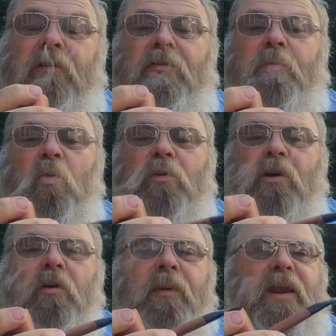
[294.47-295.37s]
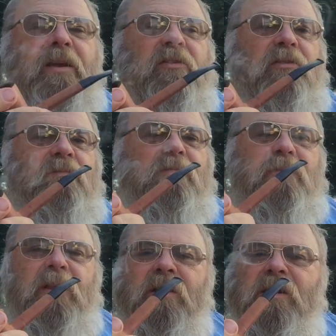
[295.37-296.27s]
smoked aromatics
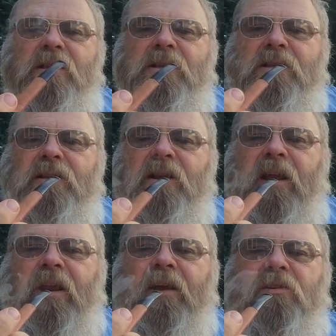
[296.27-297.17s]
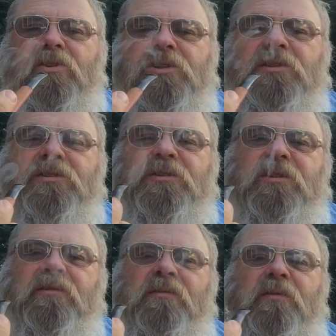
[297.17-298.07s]
and Englishes
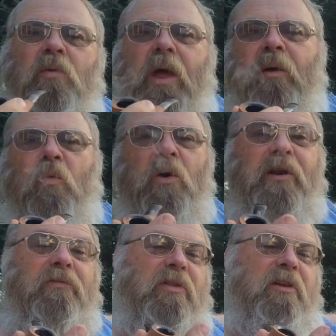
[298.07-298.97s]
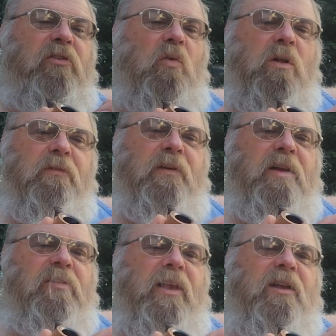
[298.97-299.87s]
and whatever this
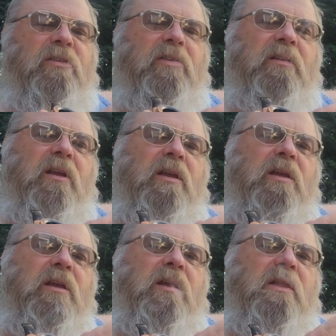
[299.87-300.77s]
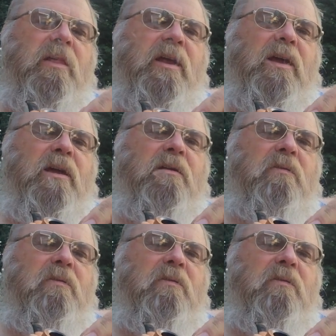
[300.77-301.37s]
qualifies as, and they